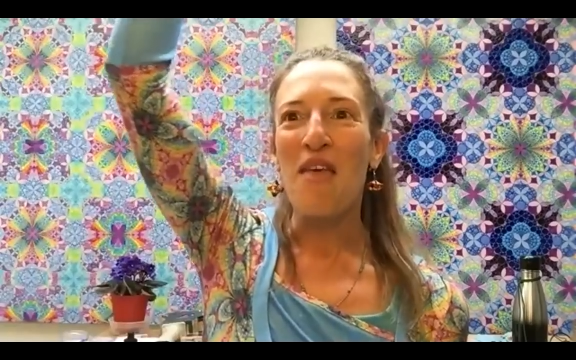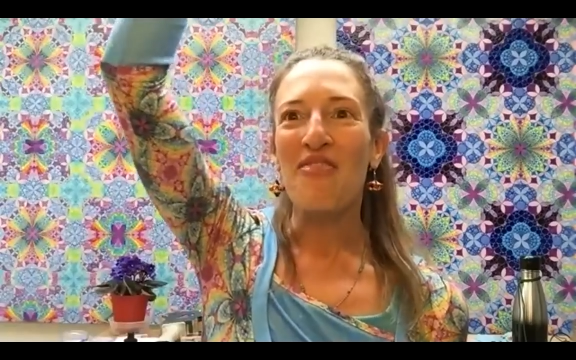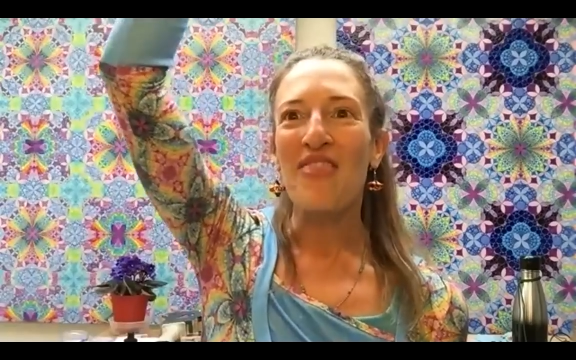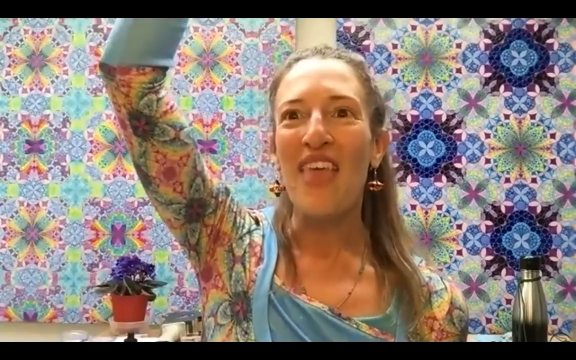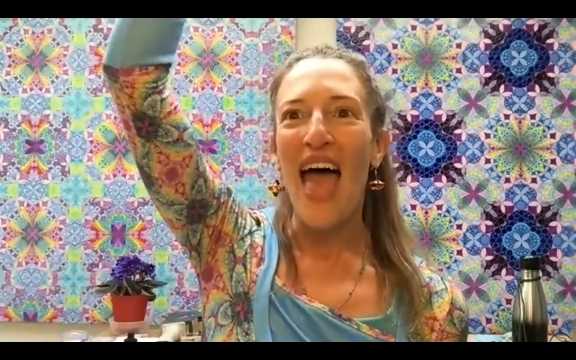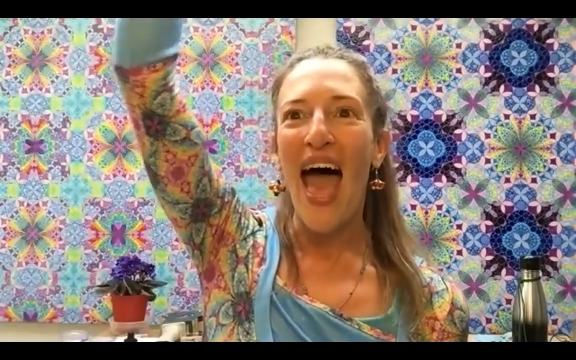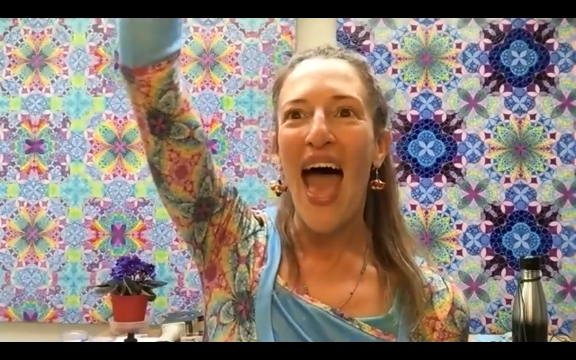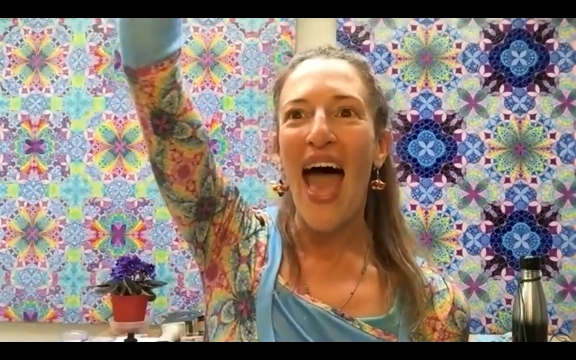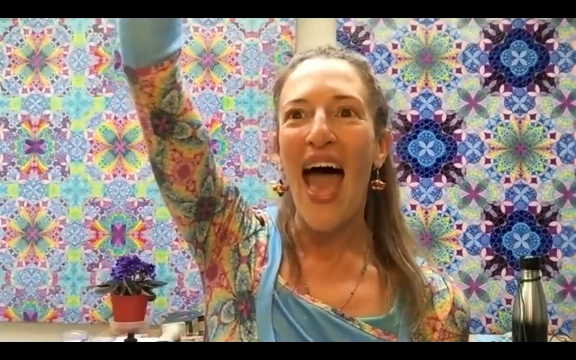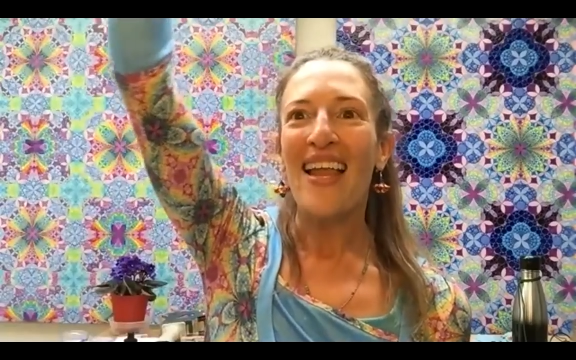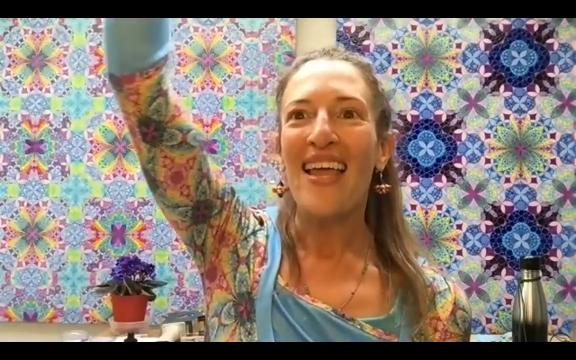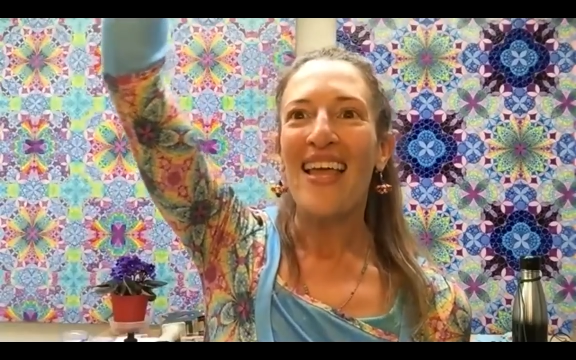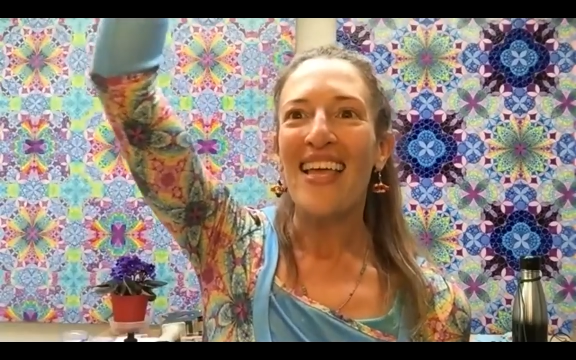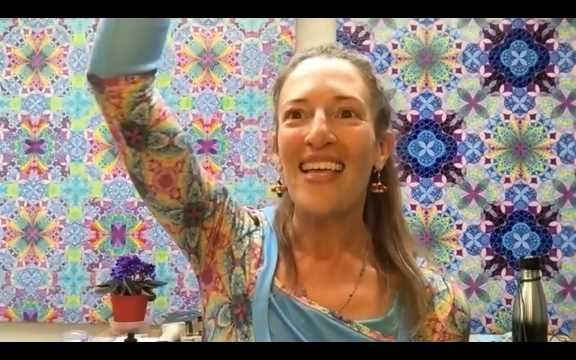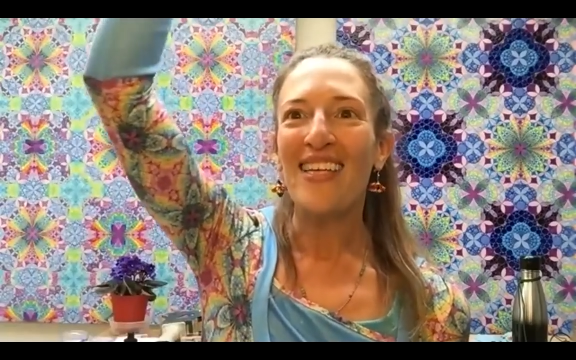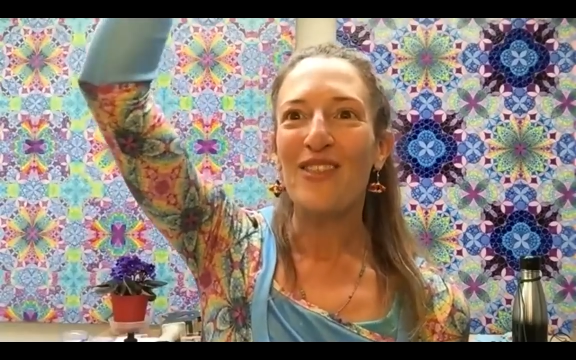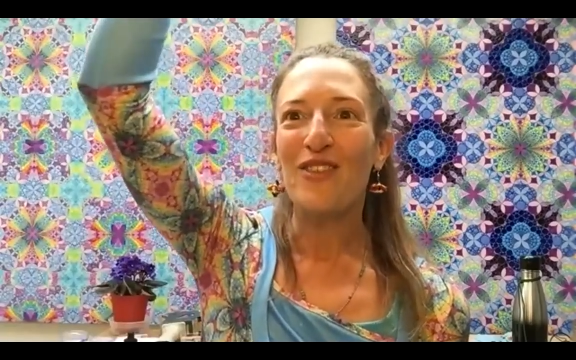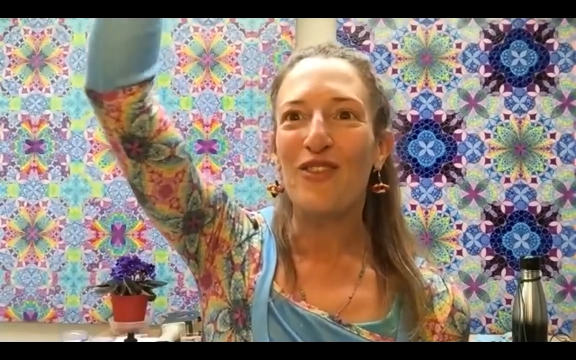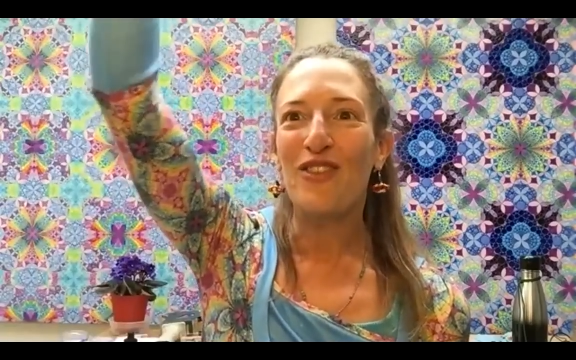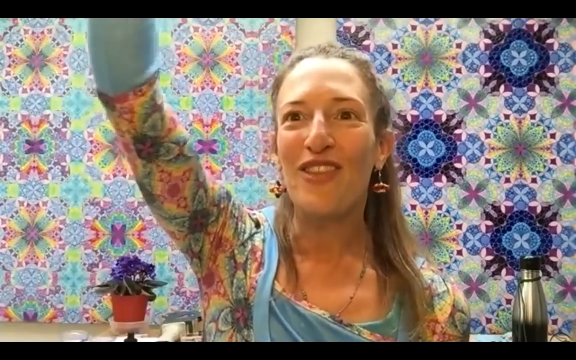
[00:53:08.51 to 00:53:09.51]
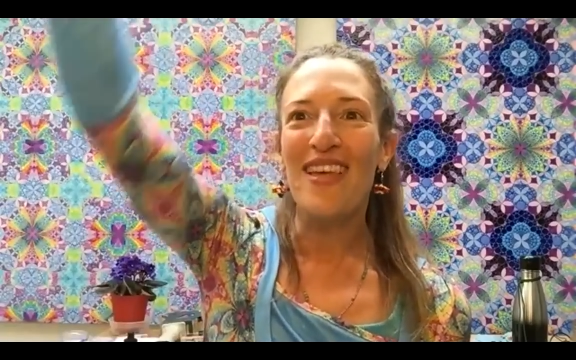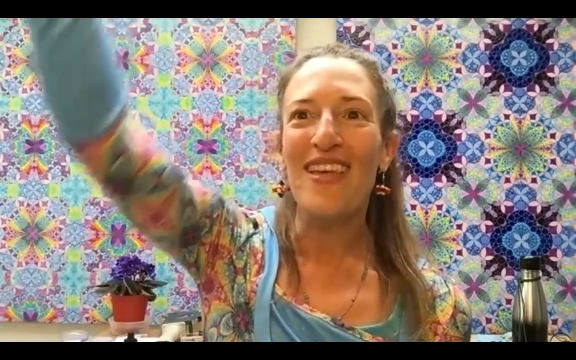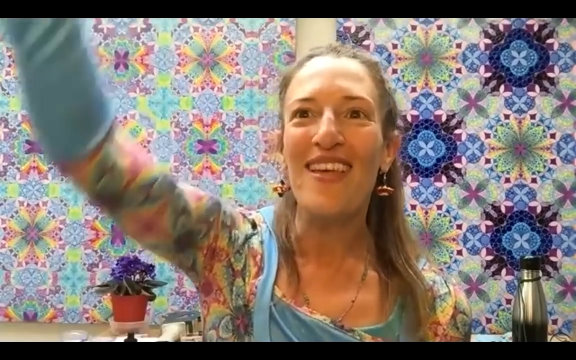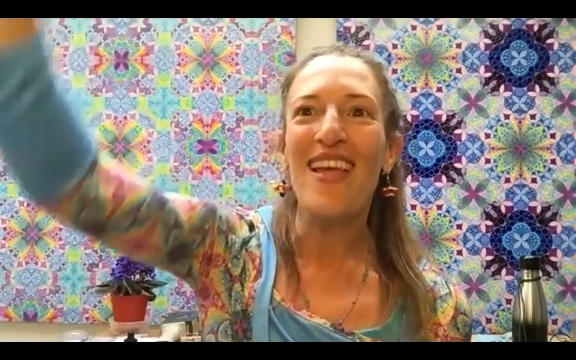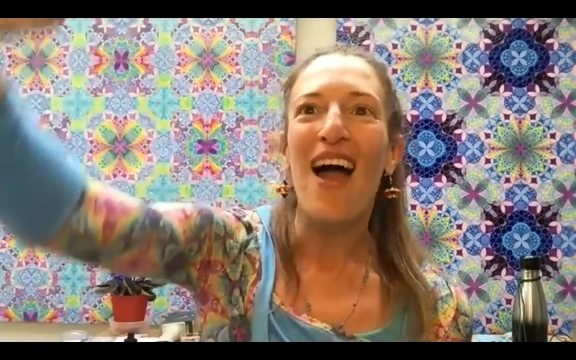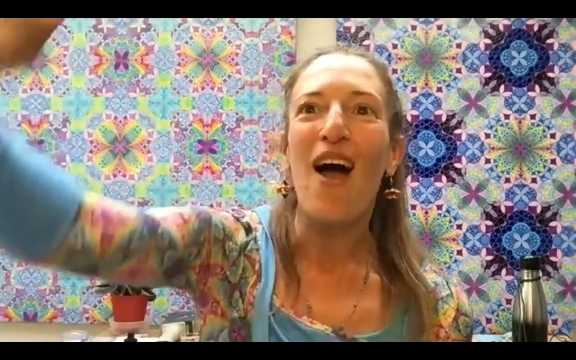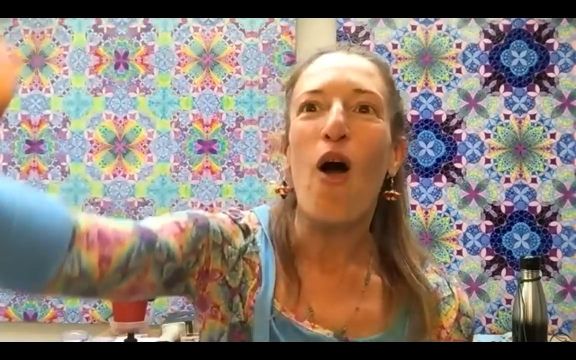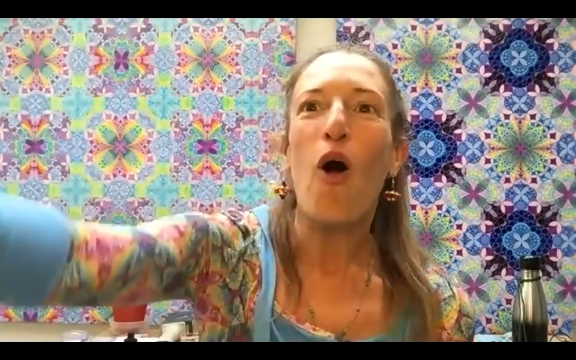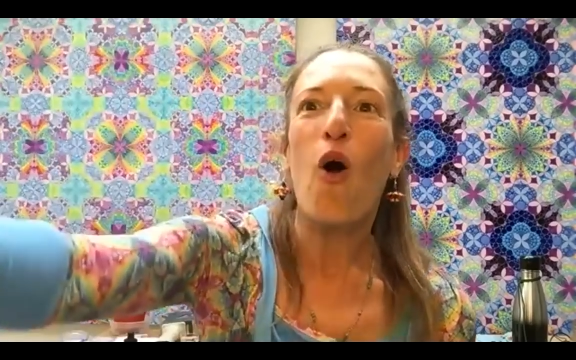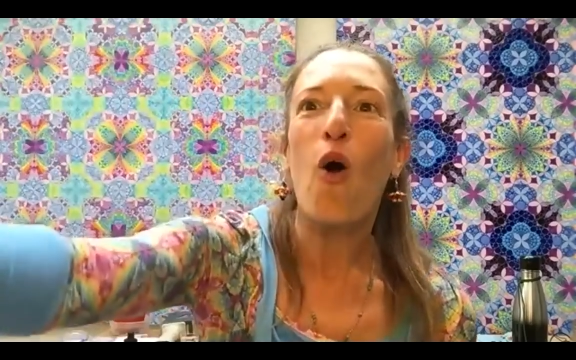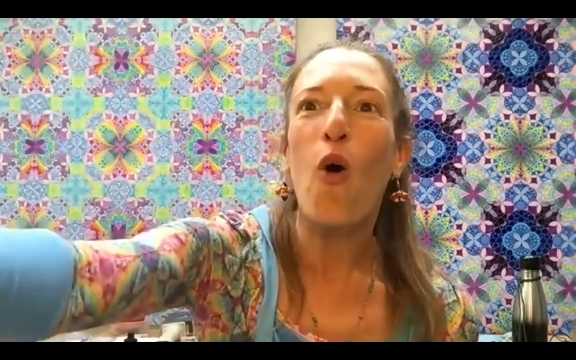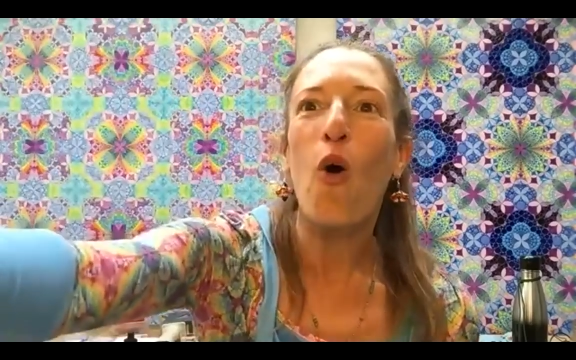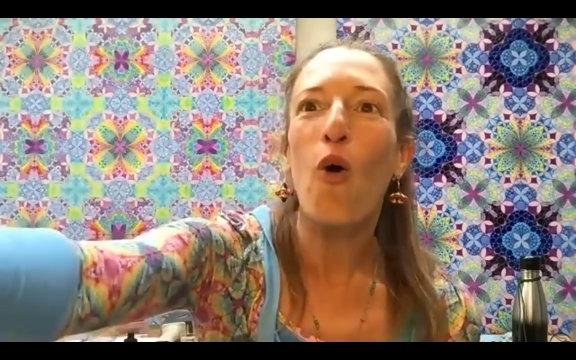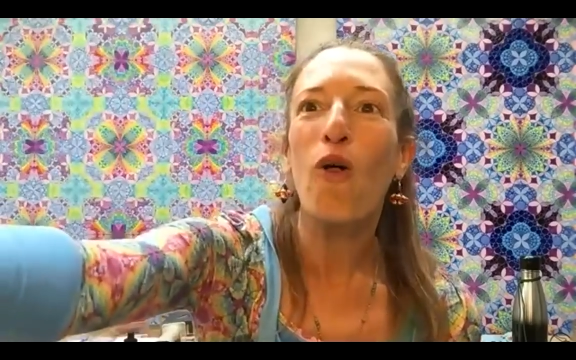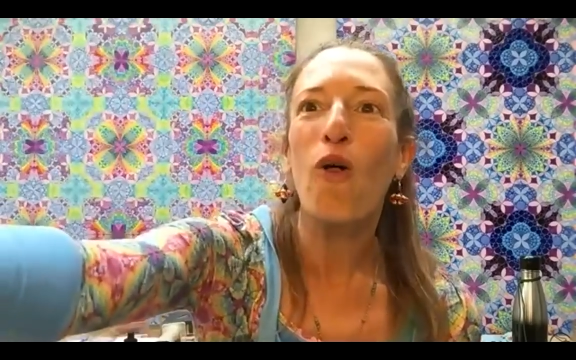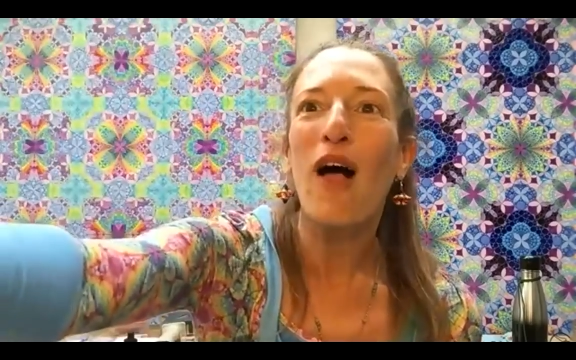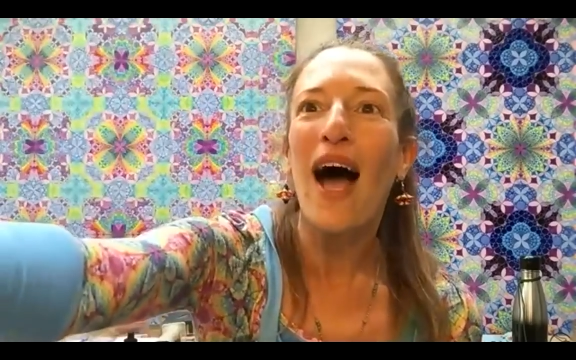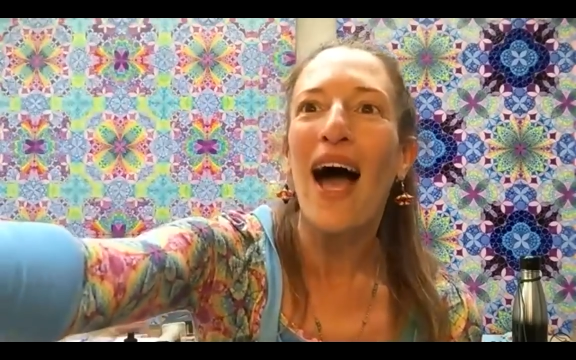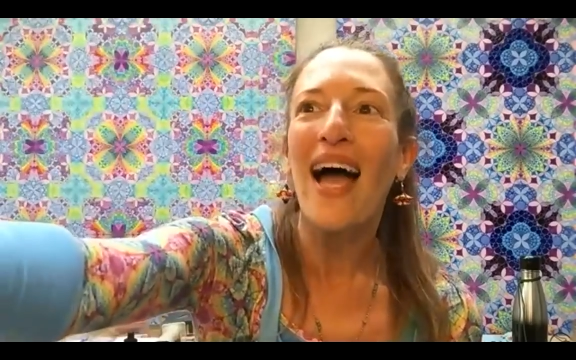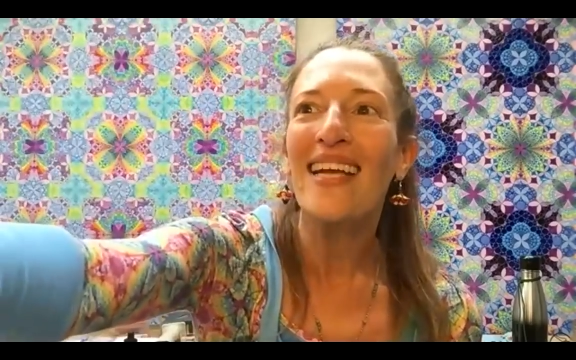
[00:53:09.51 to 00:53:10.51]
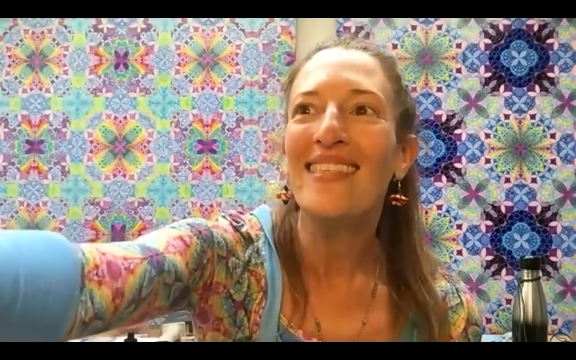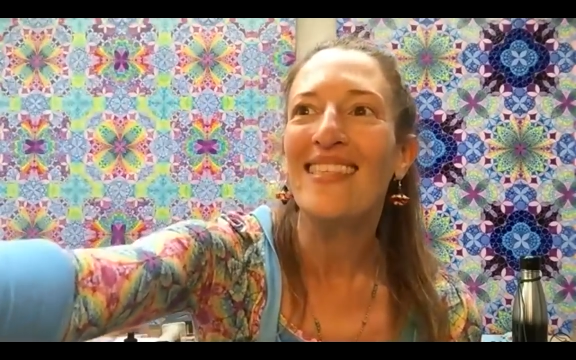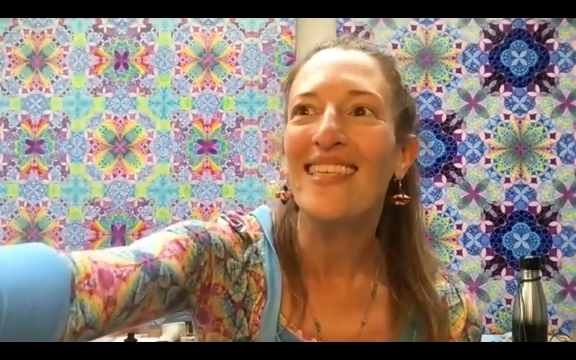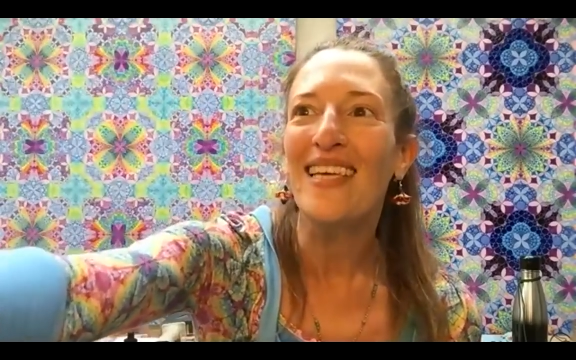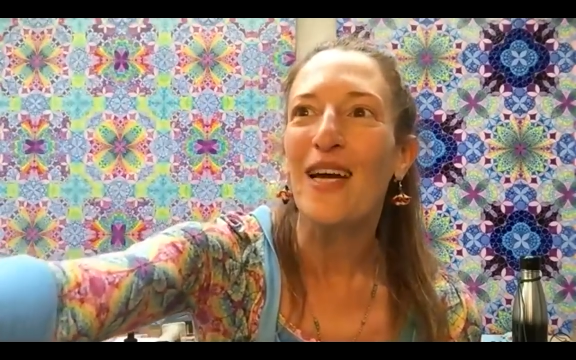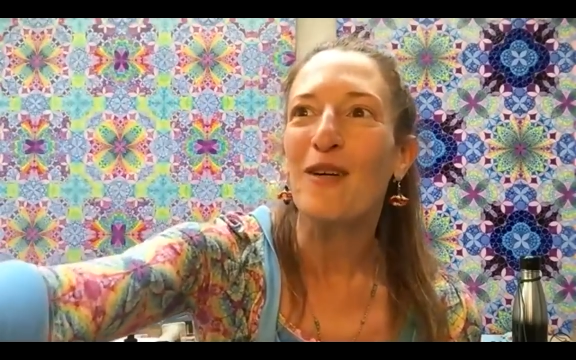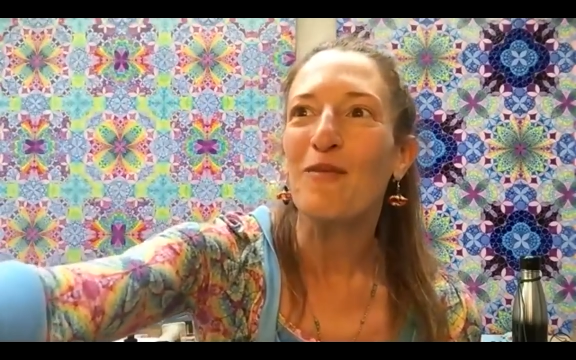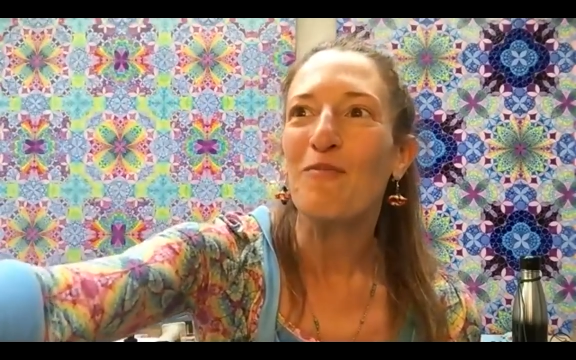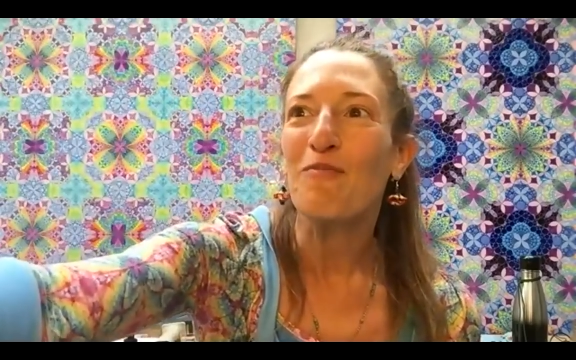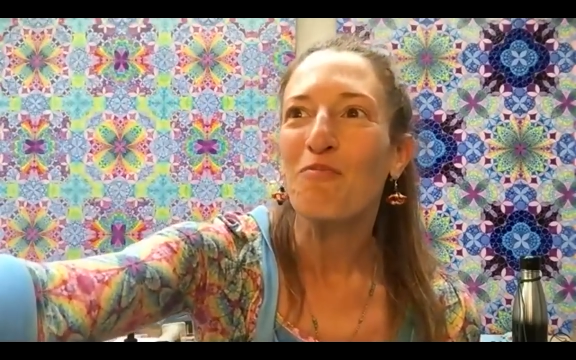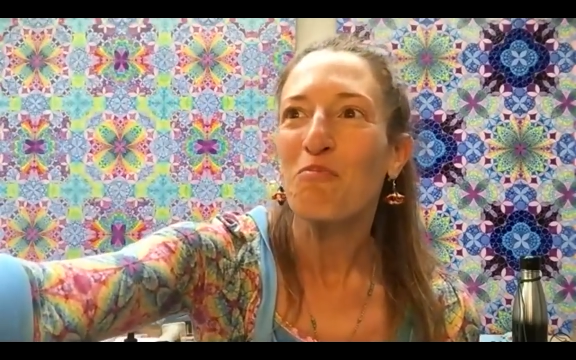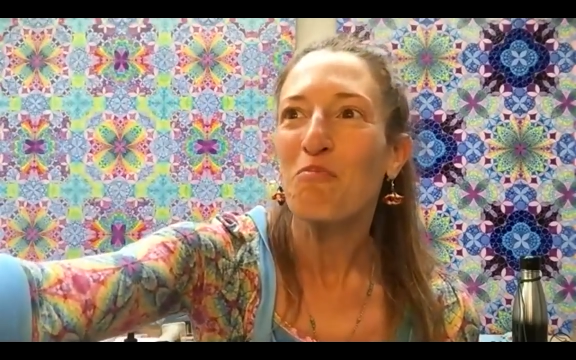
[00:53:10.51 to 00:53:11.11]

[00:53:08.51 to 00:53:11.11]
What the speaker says: That is the whole idea.